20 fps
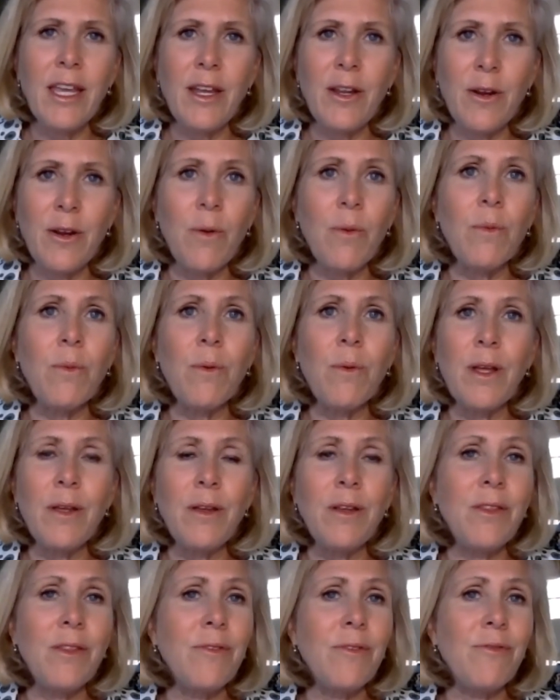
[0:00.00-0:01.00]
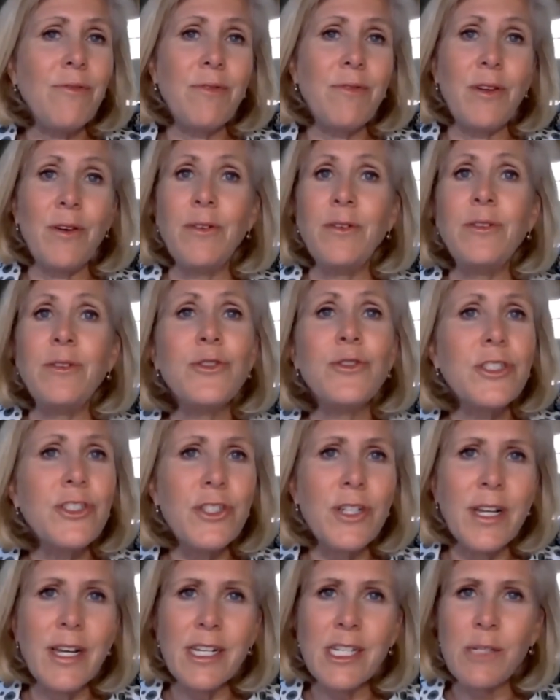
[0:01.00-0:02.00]
either they're
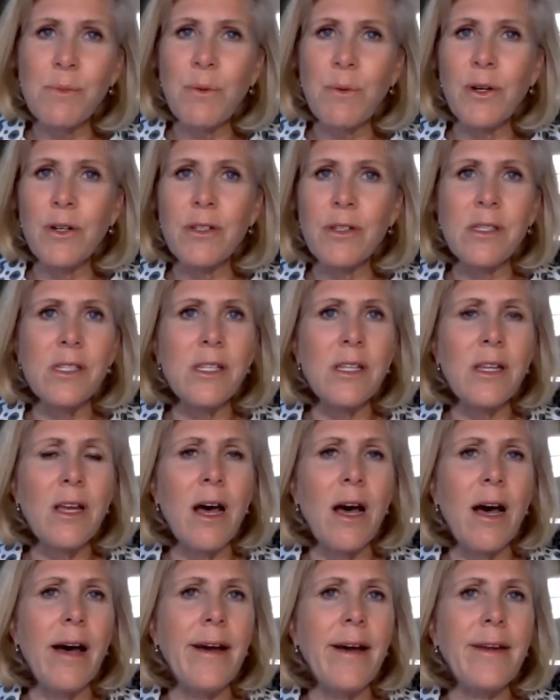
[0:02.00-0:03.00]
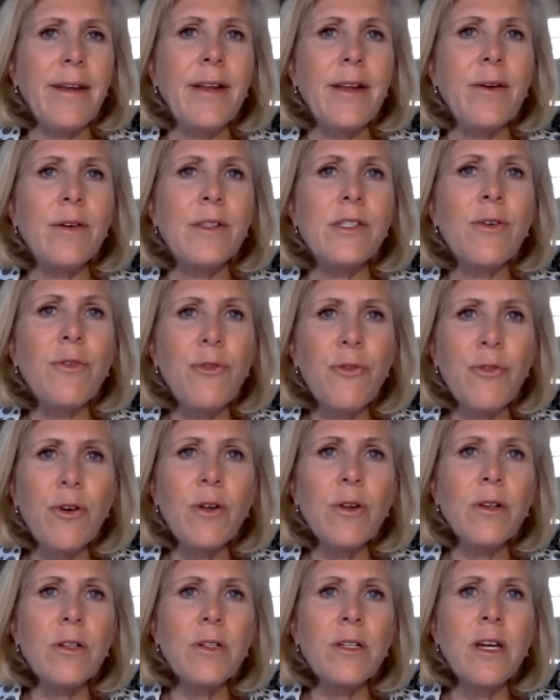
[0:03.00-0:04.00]
nutrition experts, it's a
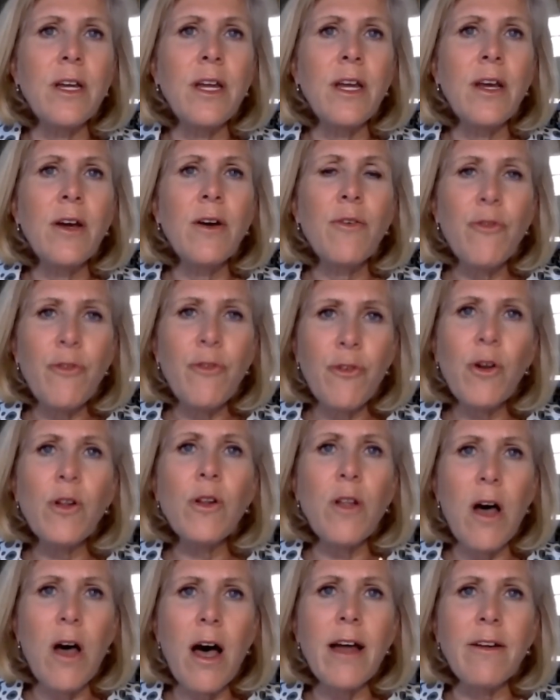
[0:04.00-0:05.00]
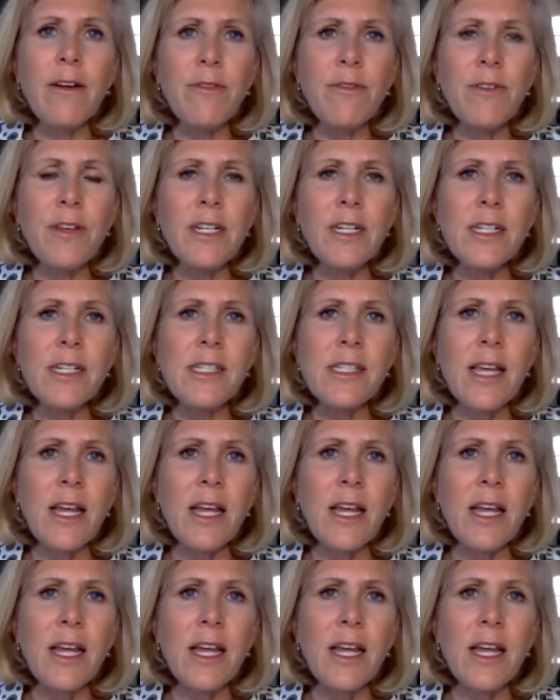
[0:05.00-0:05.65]
full-on fitness